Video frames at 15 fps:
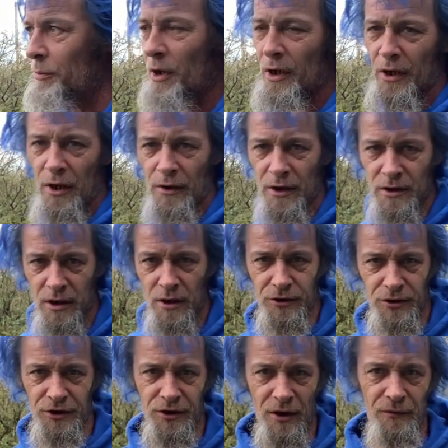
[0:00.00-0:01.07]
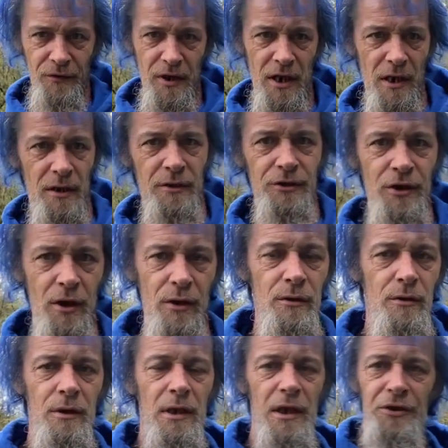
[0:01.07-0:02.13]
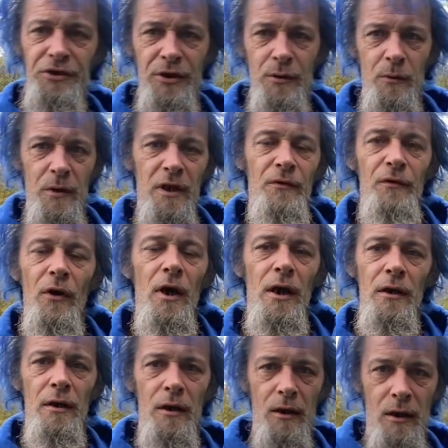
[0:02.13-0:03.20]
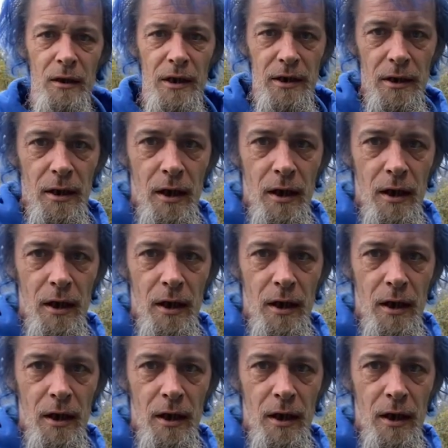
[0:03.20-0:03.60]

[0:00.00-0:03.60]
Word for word: but I know there's loads of stuff in here. So let's see what we can find and I'll let you